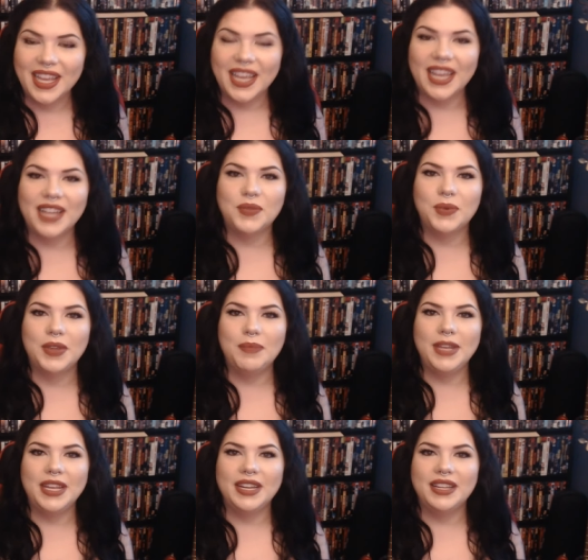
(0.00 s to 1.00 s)
And we
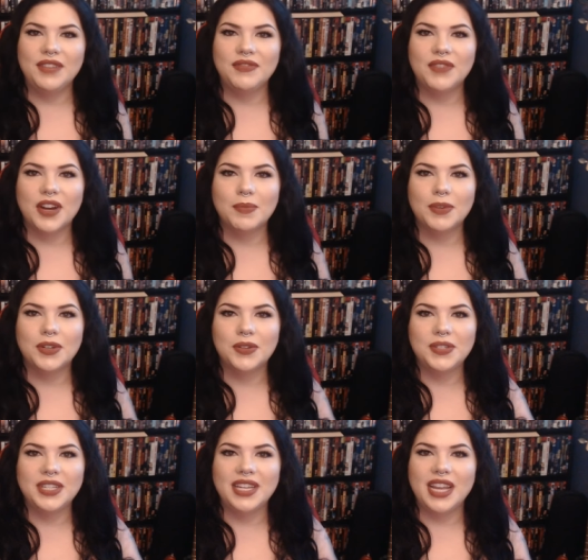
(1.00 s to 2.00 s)
meet the farmer
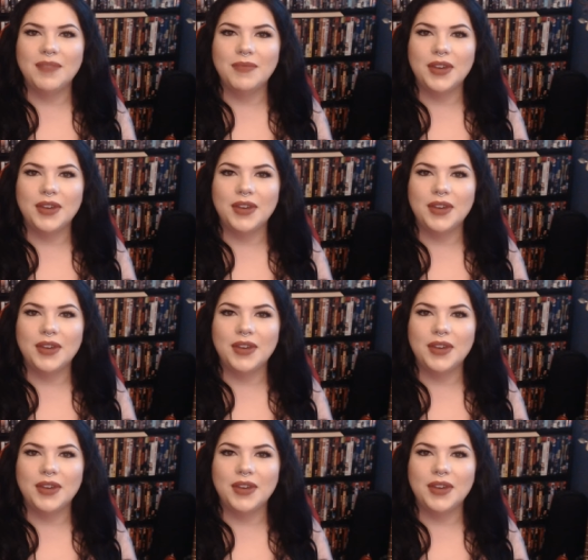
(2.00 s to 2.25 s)
whose name